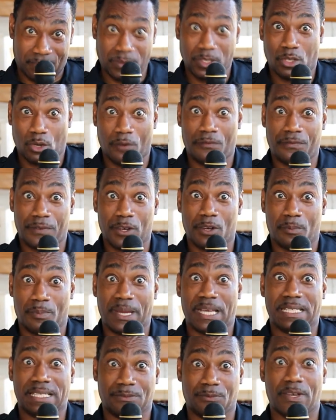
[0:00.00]
you know,
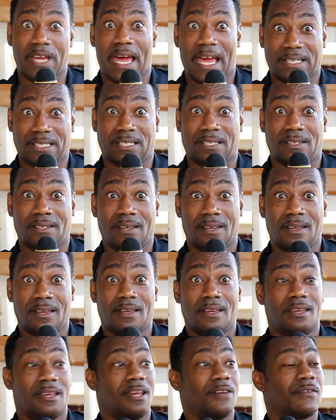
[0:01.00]
fear-based reaction.
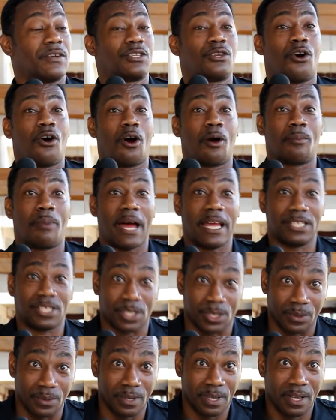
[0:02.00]
If a dog bites
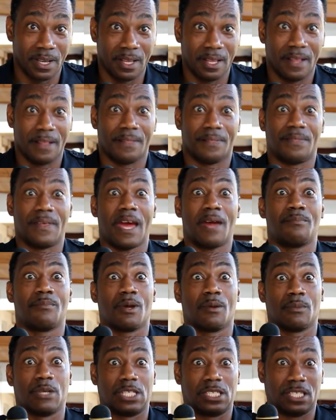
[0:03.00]
you, that
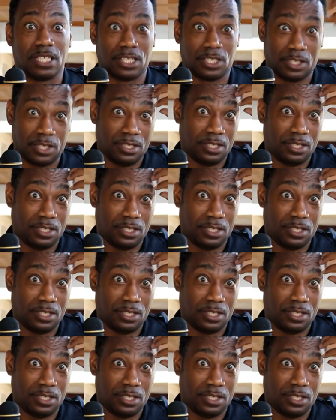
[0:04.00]
memory sticks